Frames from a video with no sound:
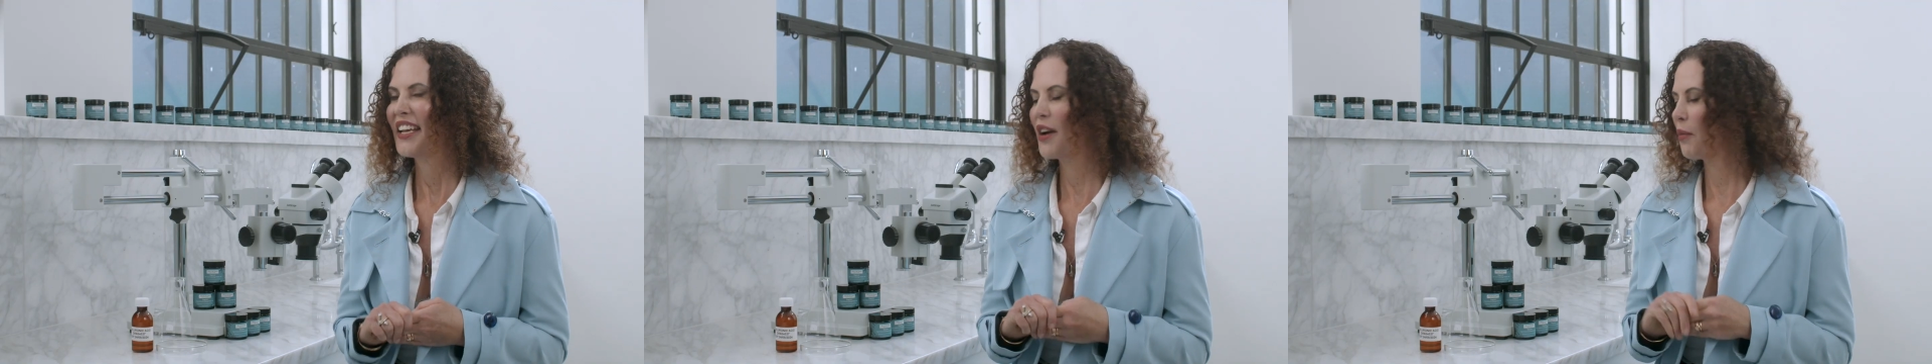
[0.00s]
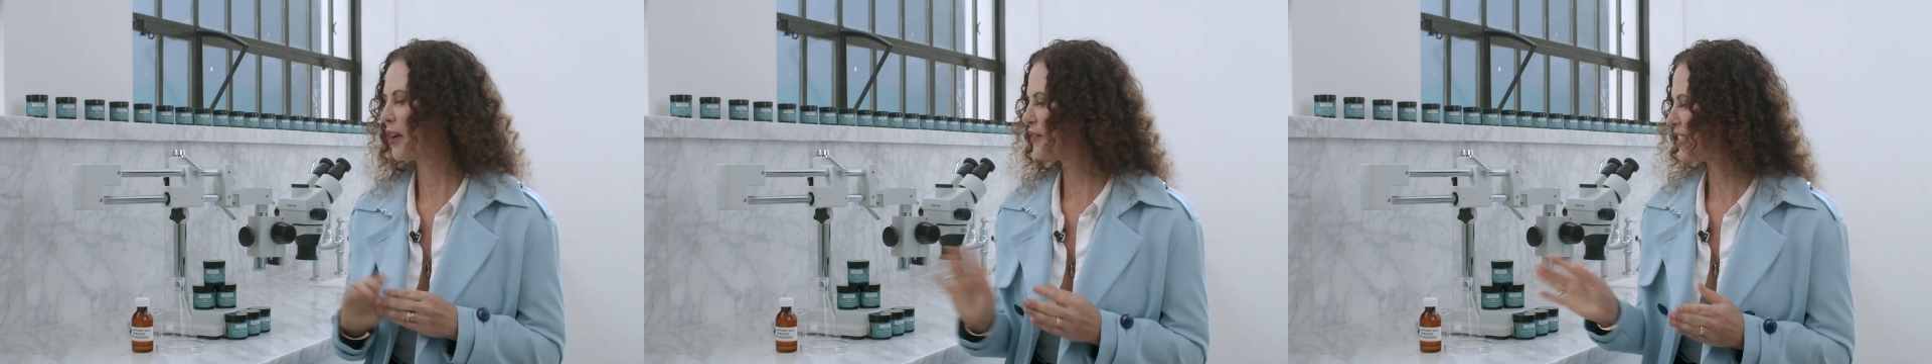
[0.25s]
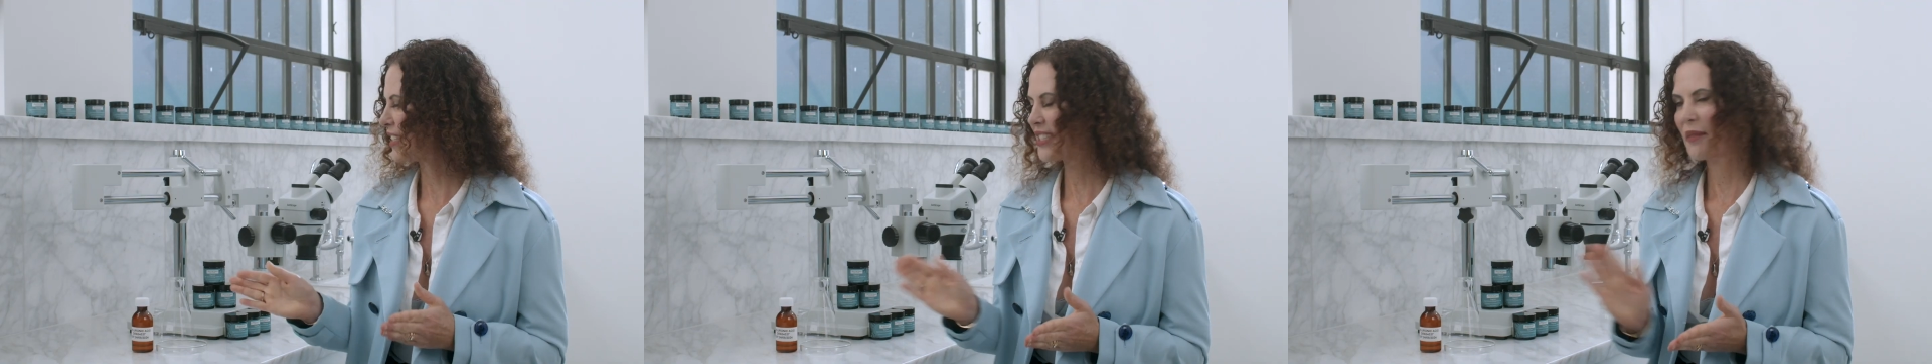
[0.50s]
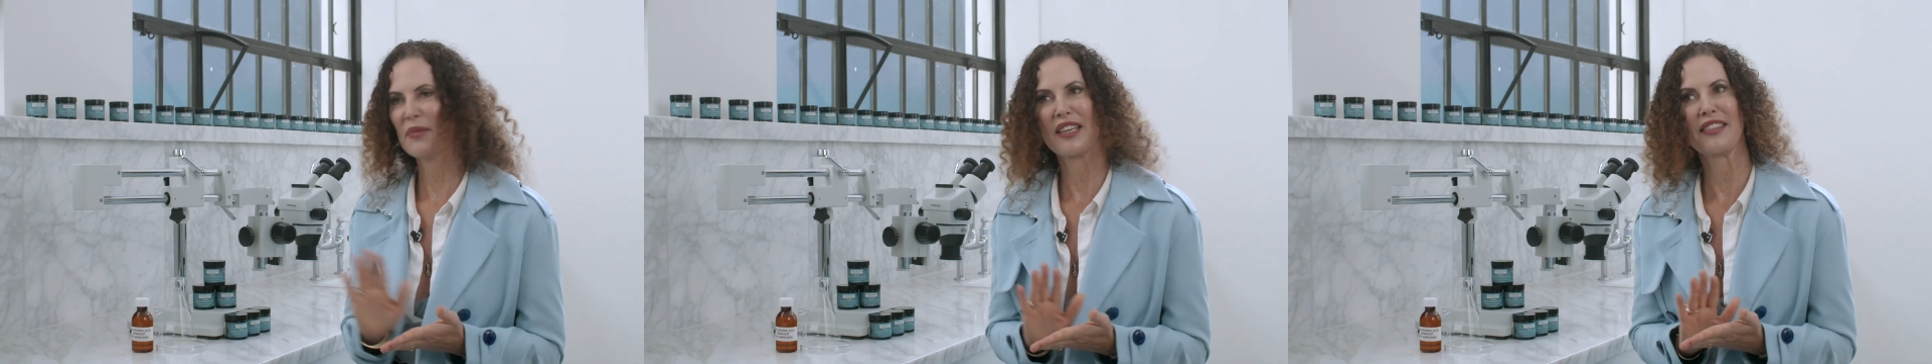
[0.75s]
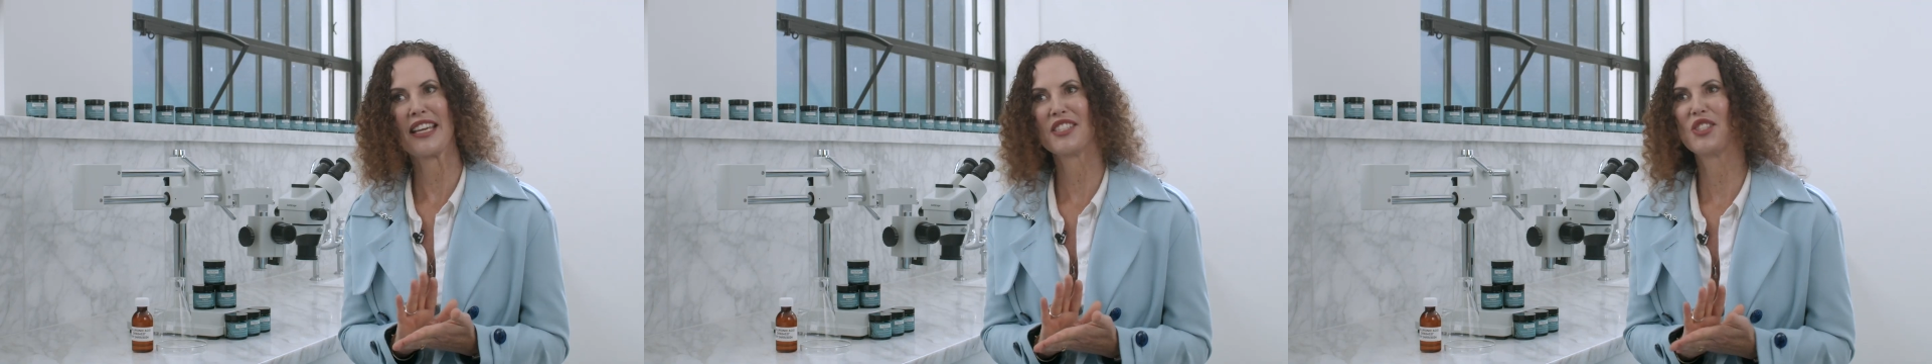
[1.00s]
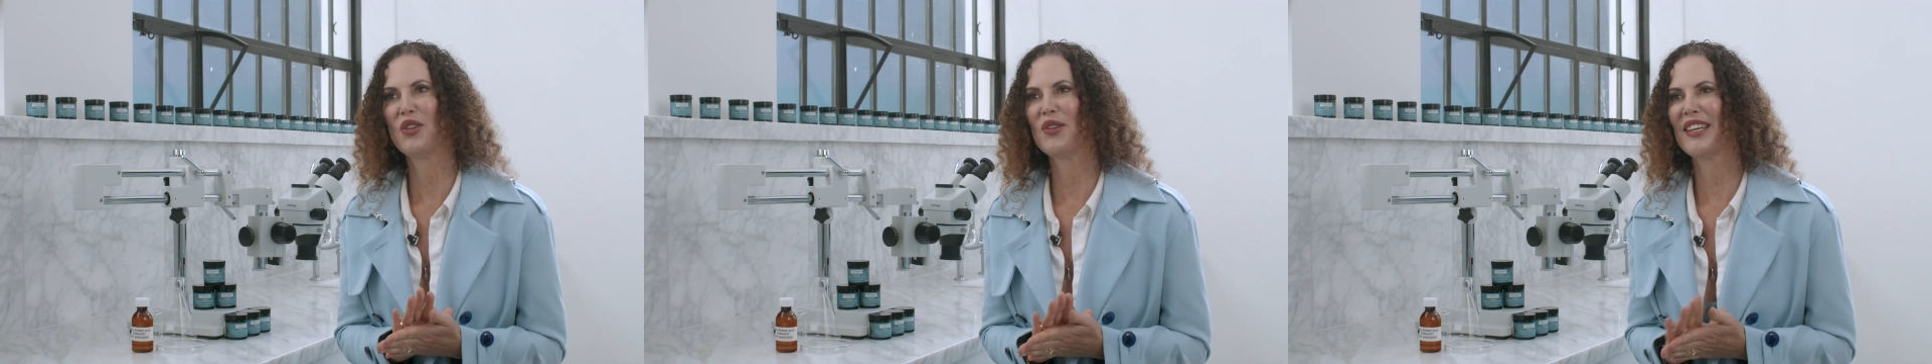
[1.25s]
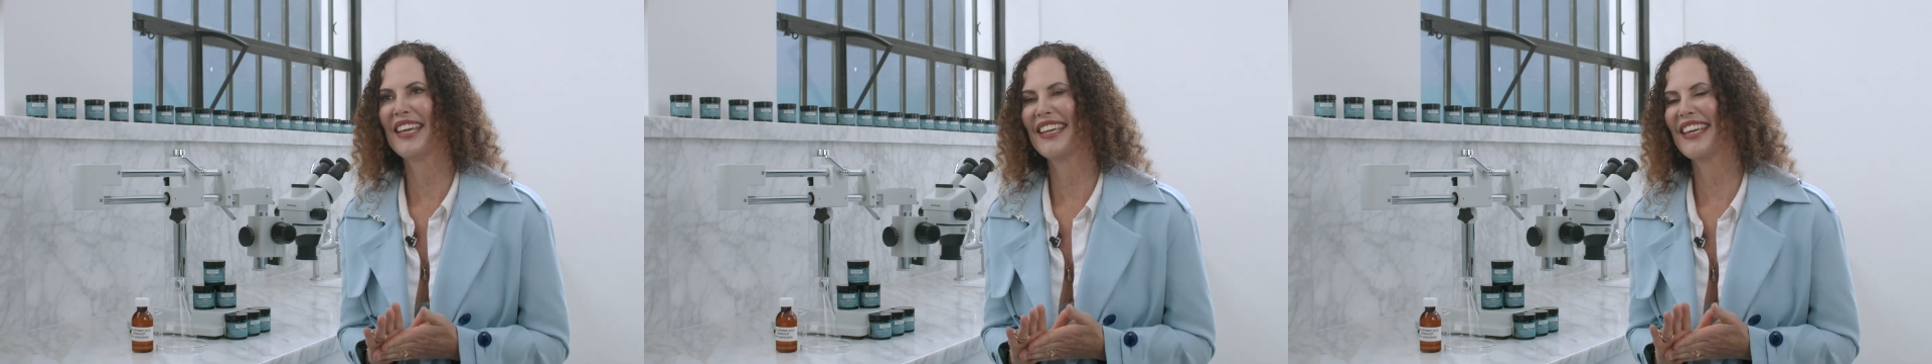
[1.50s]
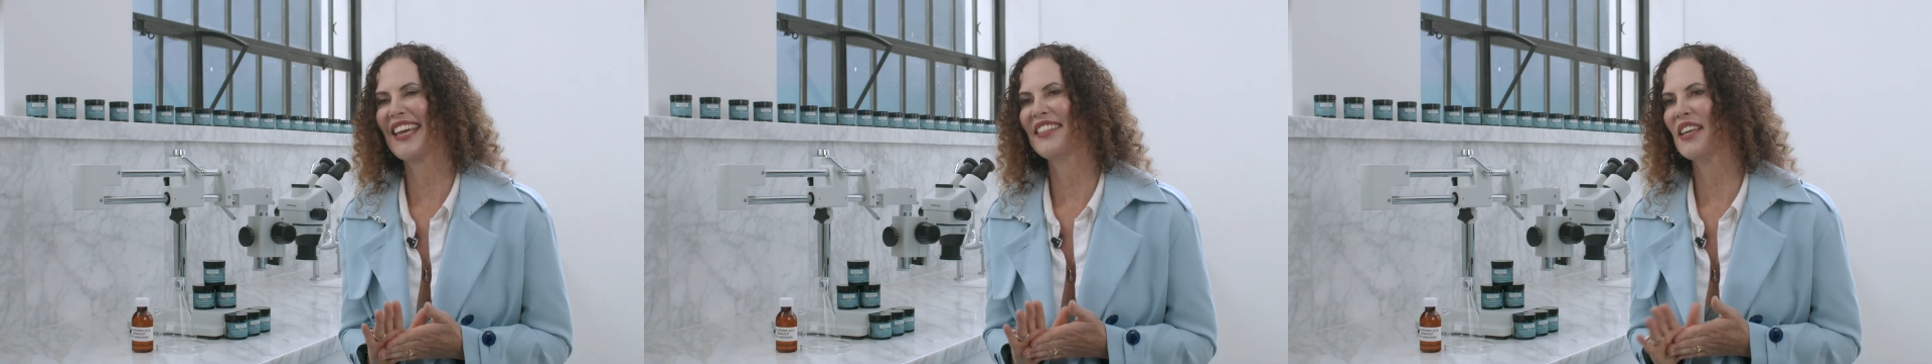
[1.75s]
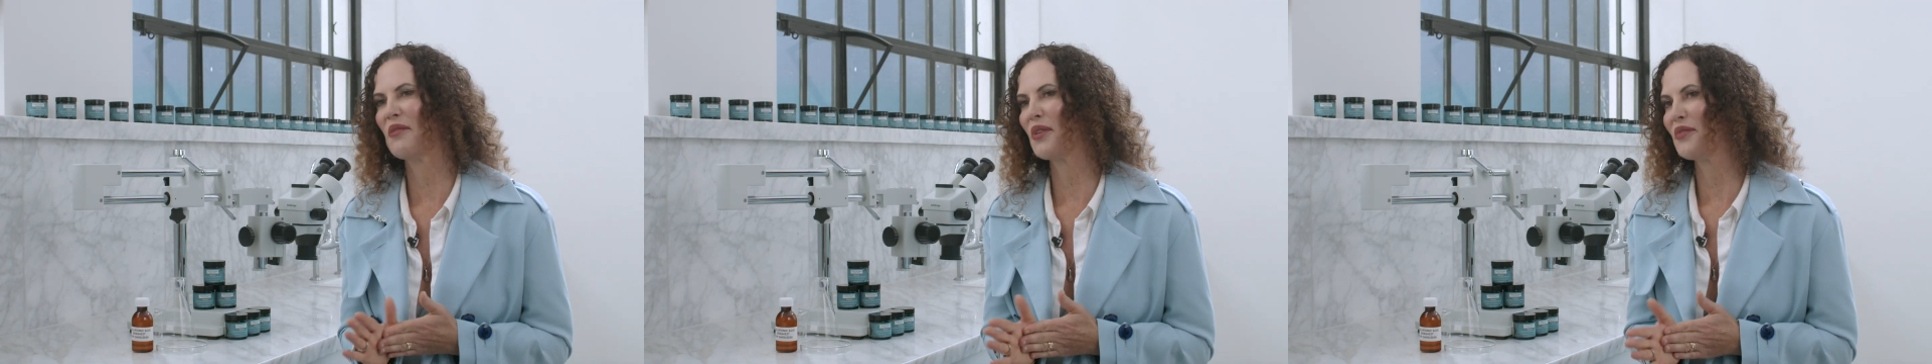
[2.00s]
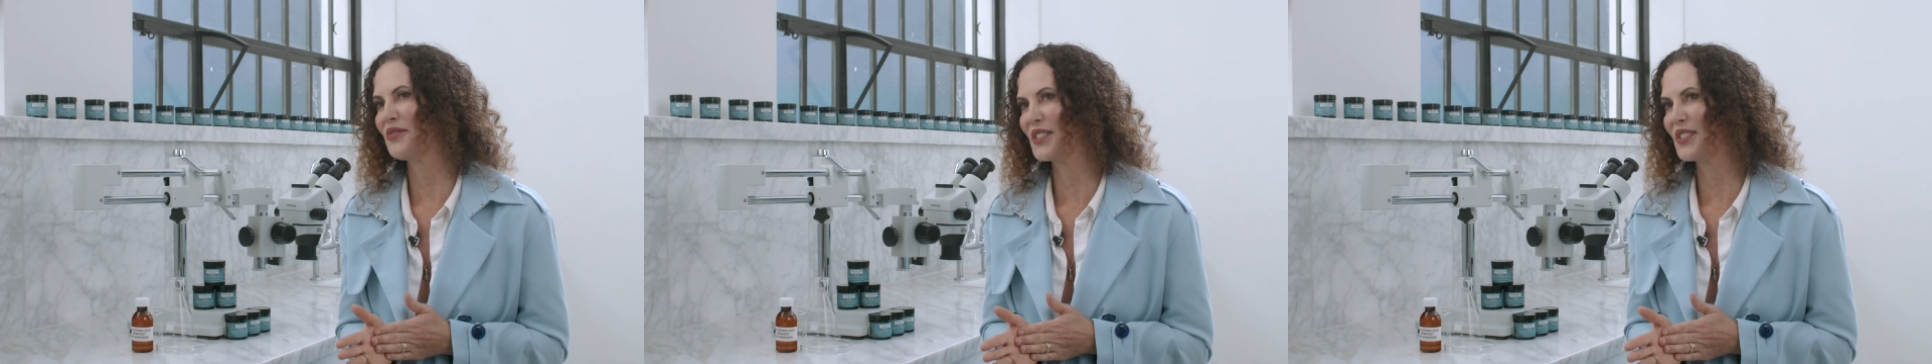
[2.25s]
Now we've done something that's unique in that we've